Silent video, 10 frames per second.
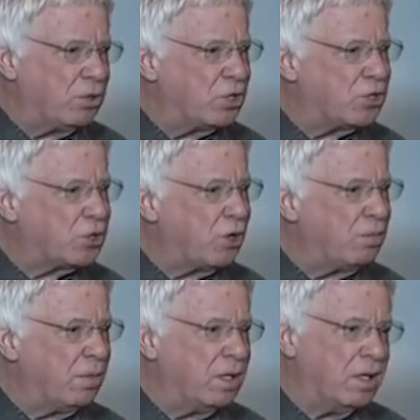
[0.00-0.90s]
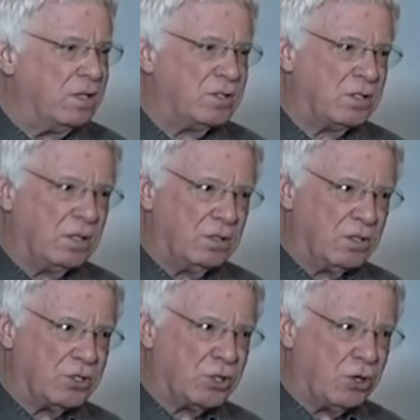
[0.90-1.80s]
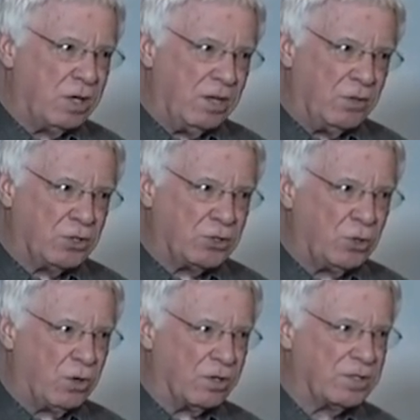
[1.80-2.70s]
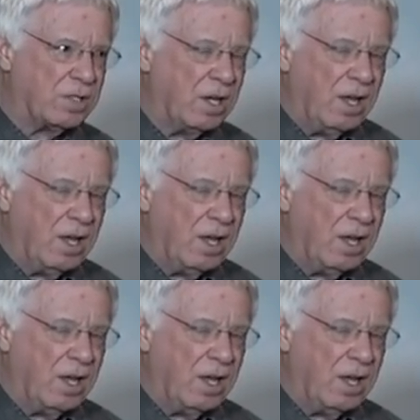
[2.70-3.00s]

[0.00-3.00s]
discernment is discerning the source.